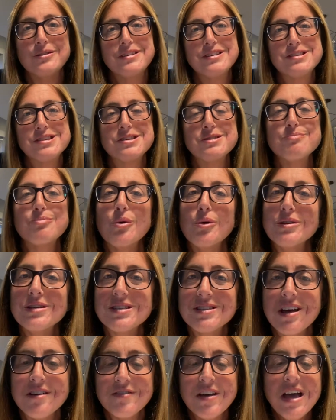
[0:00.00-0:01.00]
This is important
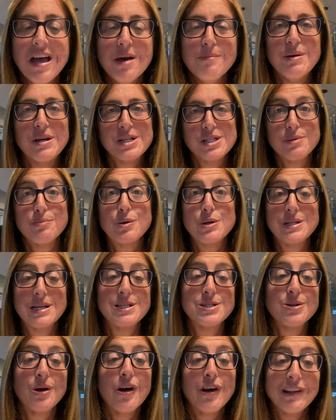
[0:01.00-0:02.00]
stuff because it pertains
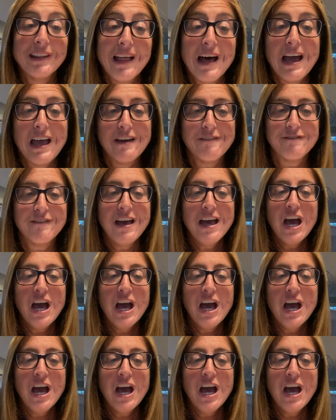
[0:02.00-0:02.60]
to our life.